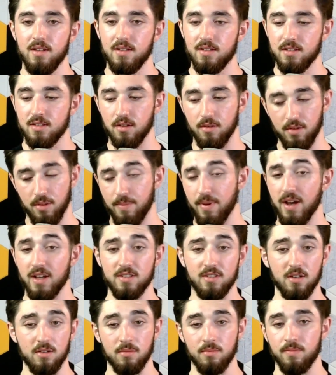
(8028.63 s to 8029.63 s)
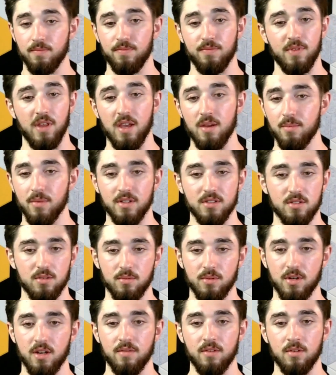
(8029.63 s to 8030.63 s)
So over the past 8 months or
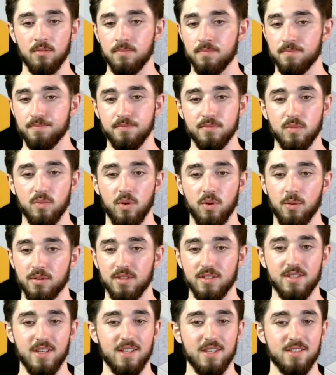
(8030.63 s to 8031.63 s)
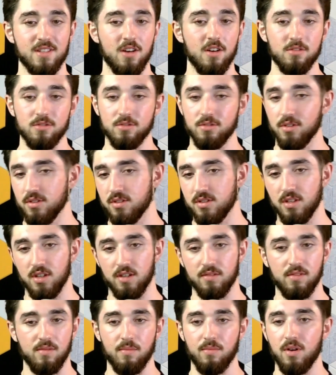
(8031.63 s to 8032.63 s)
whatever, we were able to test hundreds
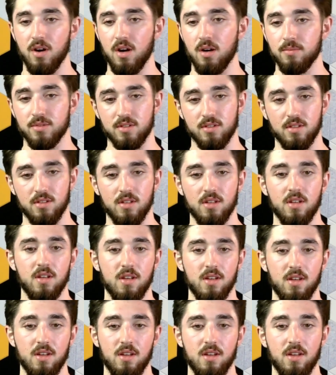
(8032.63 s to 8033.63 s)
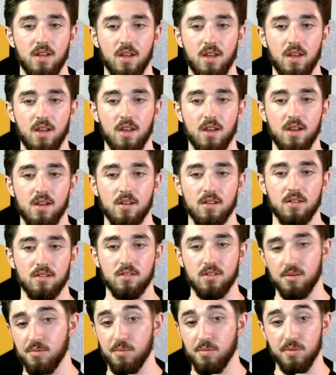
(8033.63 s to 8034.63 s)
of different prompts and
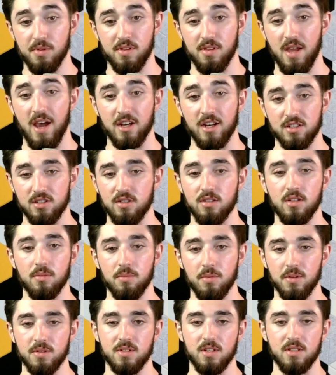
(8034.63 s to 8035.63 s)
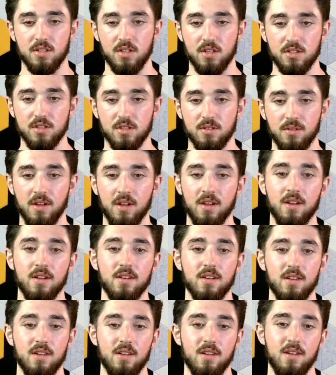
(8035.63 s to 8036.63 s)
come up with actually good personalization.
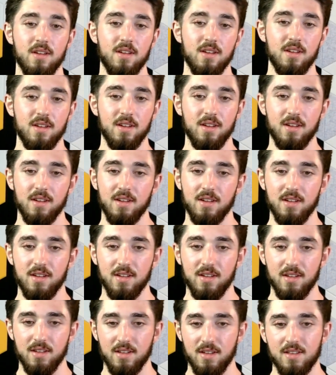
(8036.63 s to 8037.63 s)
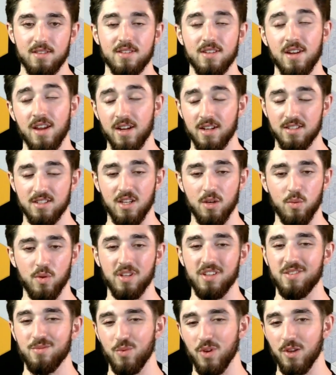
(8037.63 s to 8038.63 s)
And today I can say
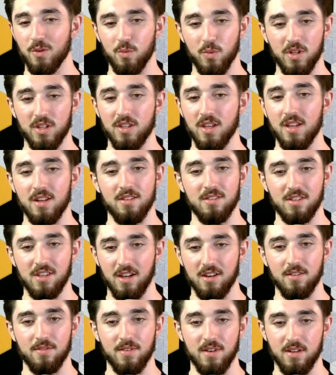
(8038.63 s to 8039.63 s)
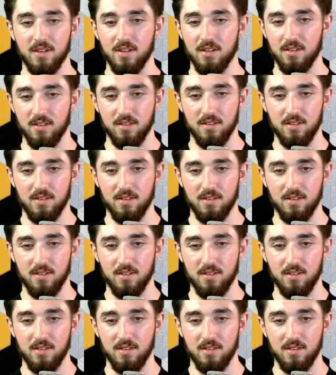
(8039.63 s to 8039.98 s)
we did kind of find it.